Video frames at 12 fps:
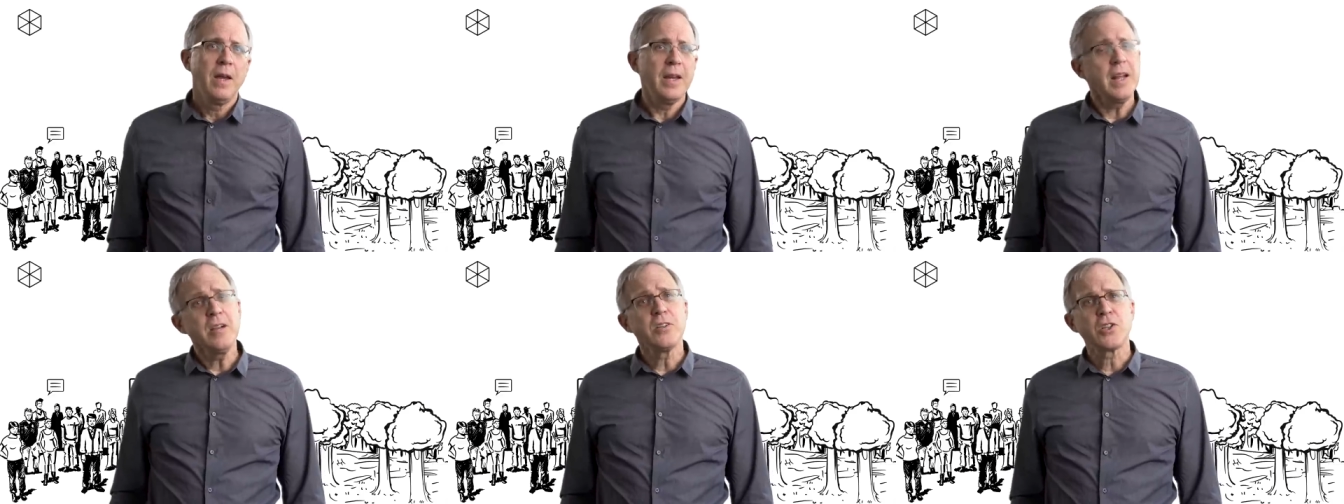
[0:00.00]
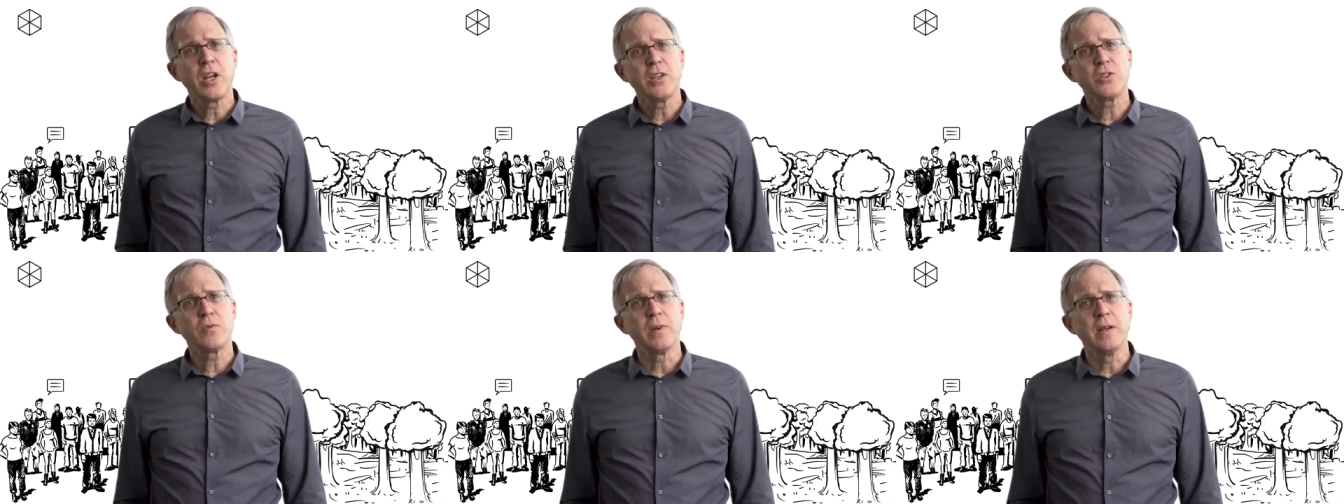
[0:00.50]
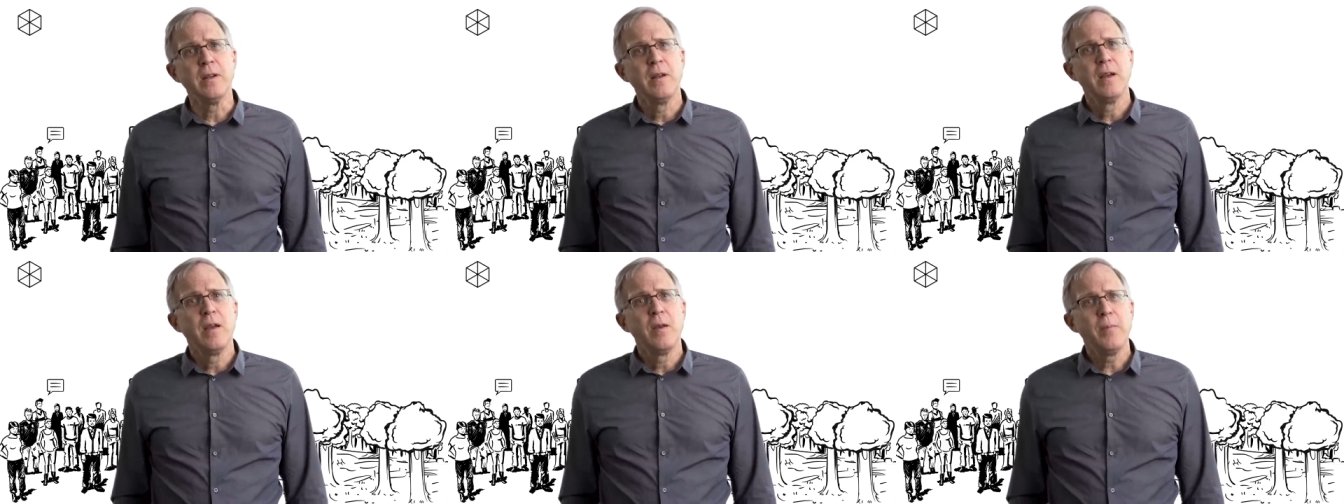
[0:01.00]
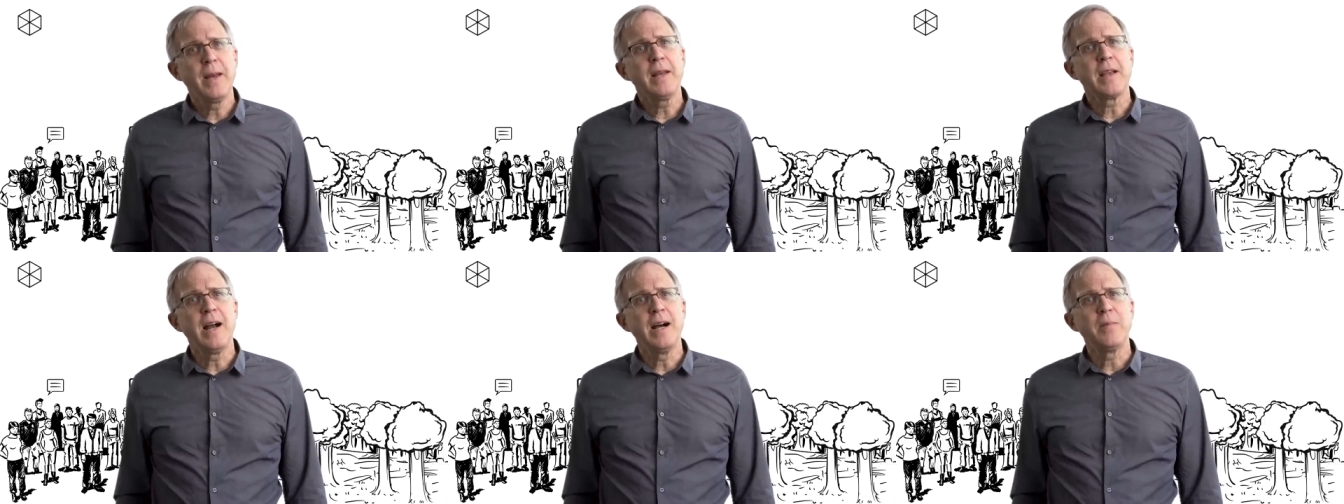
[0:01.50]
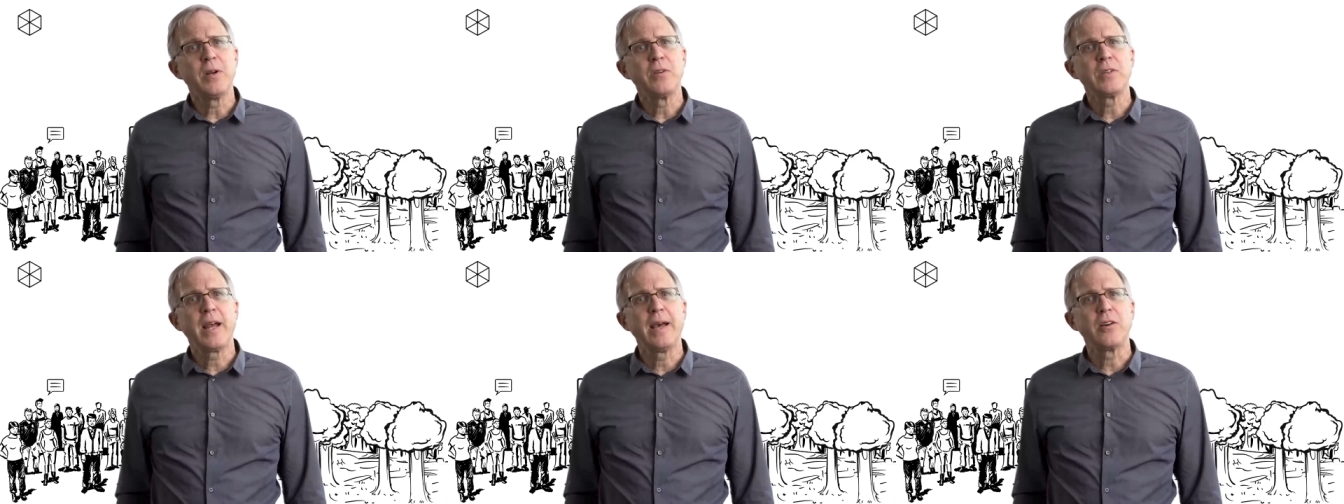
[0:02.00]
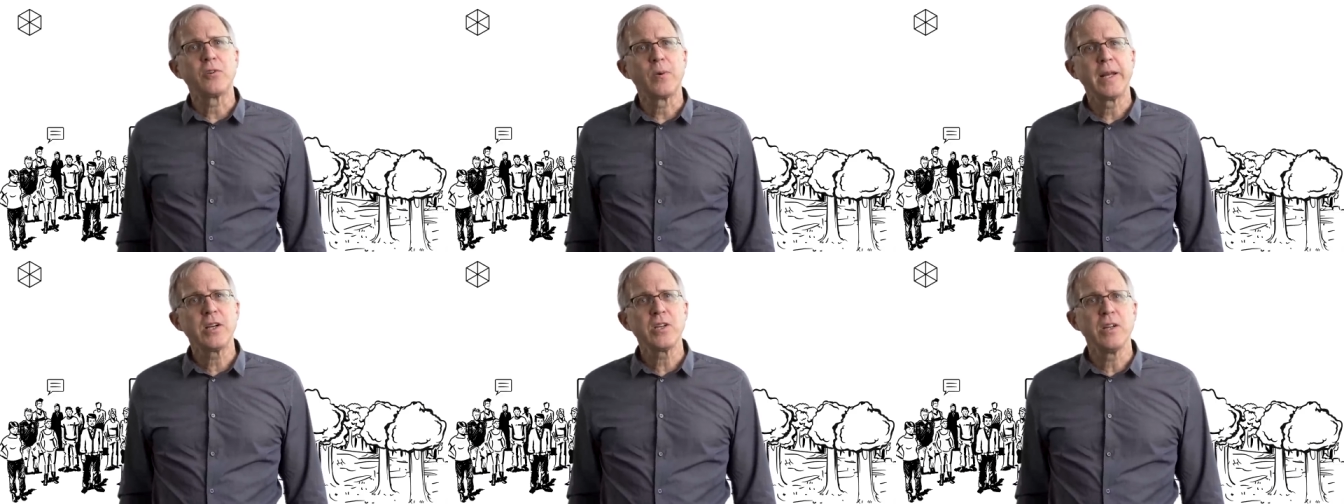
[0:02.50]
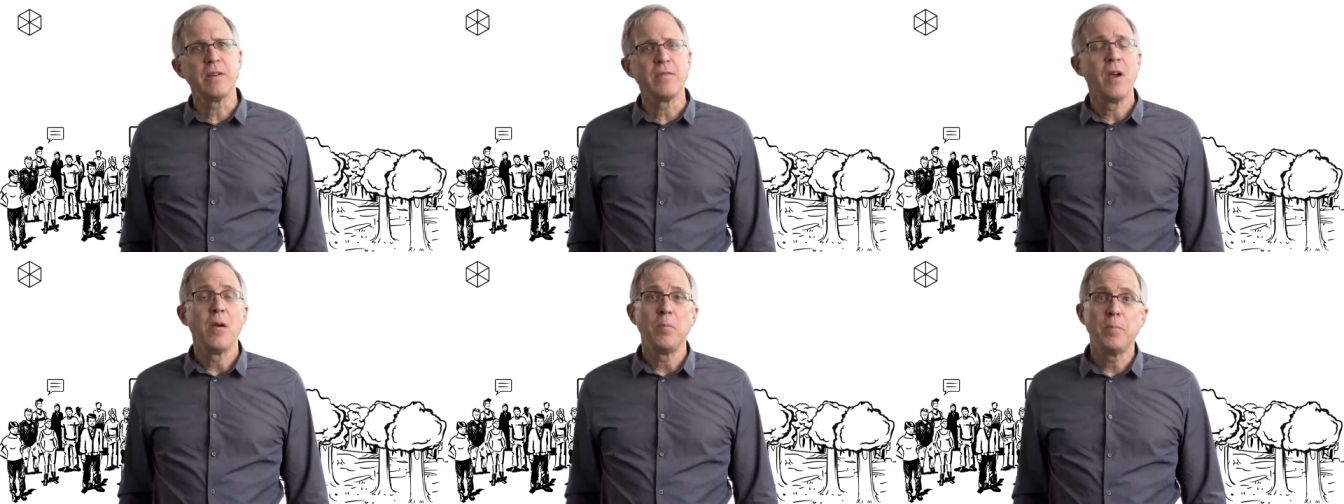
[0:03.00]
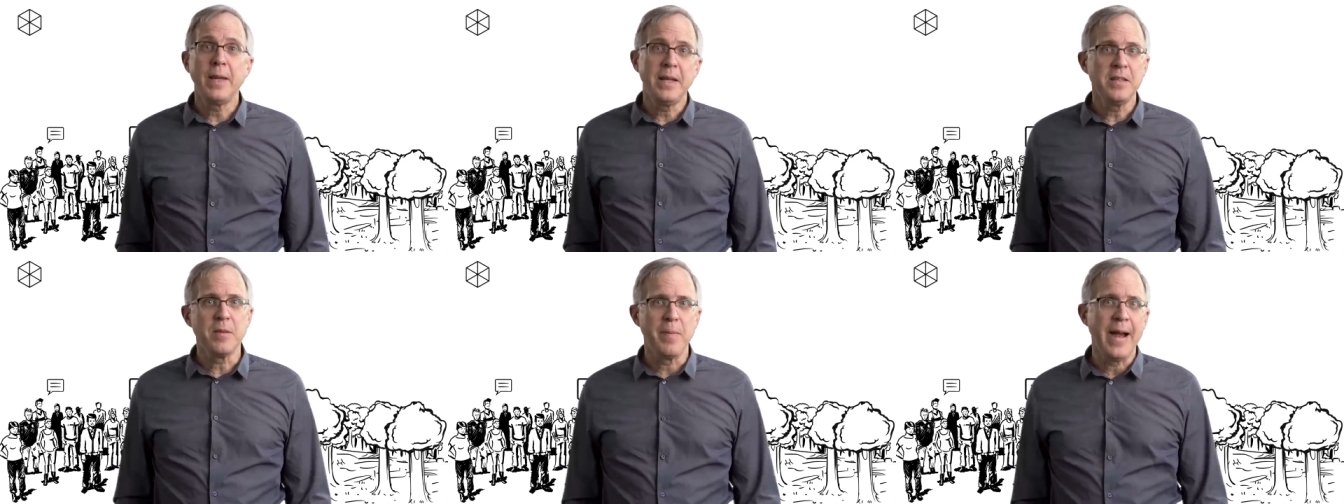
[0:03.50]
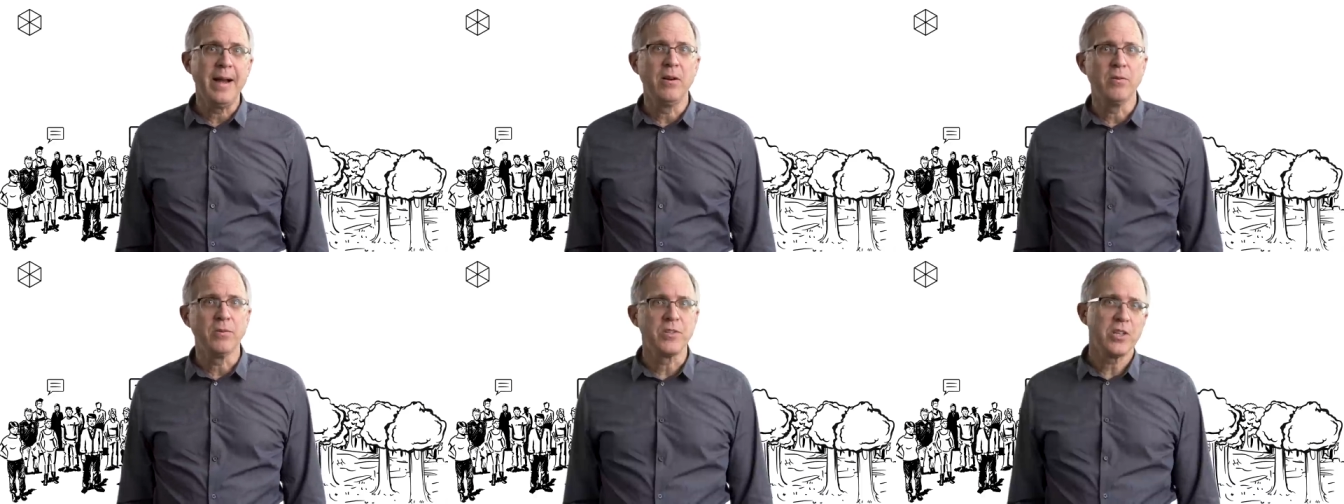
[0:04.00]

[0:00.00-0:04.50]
In English history, many commoners had a tradition of beating the bounds.